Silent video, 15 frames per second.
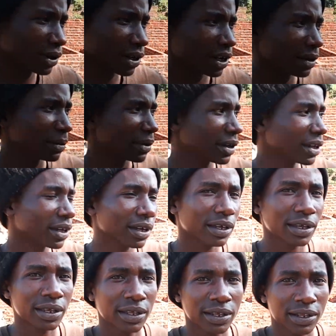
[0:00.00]
climb here,
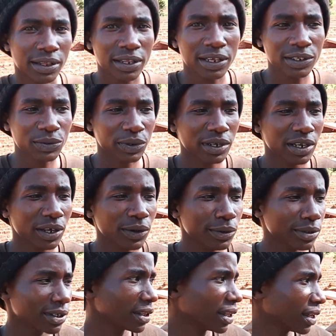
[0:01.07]
that's when now you
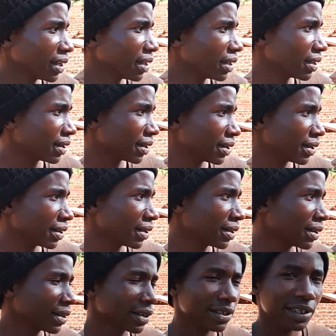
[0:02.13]
see the
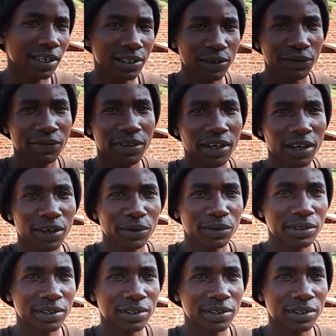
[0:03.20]
size of the house.